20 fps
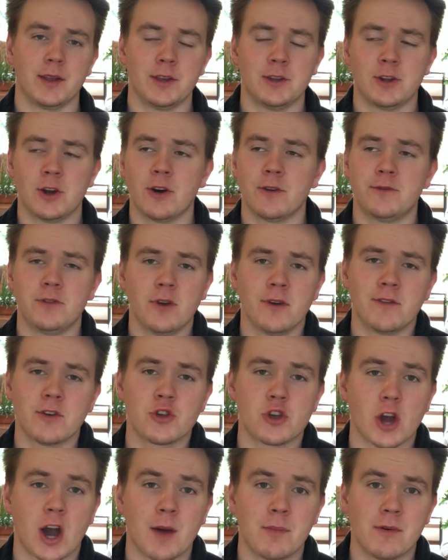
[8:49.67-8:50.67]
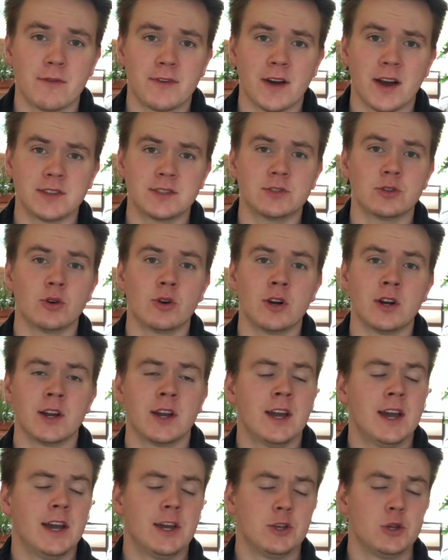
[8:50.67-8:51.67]
If you have a Shopify store,
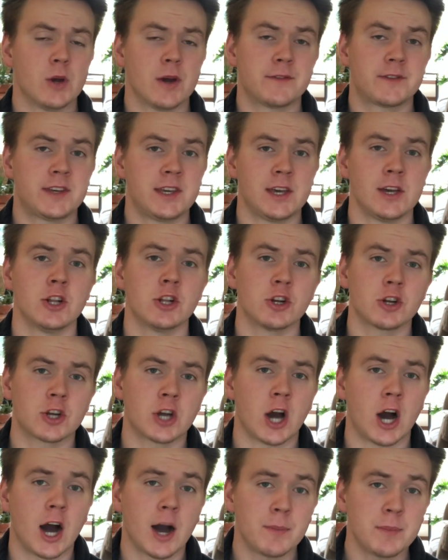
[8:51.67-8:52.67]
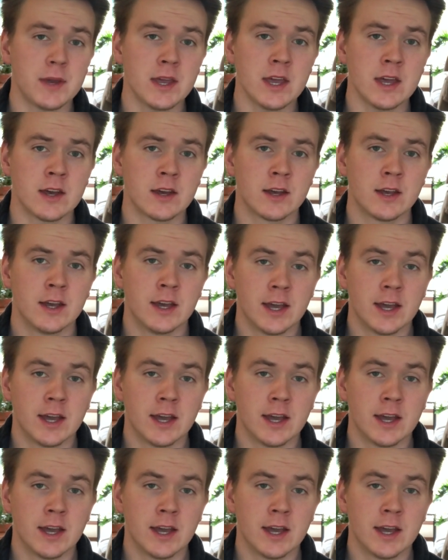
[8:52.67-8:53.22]
you have killer copy.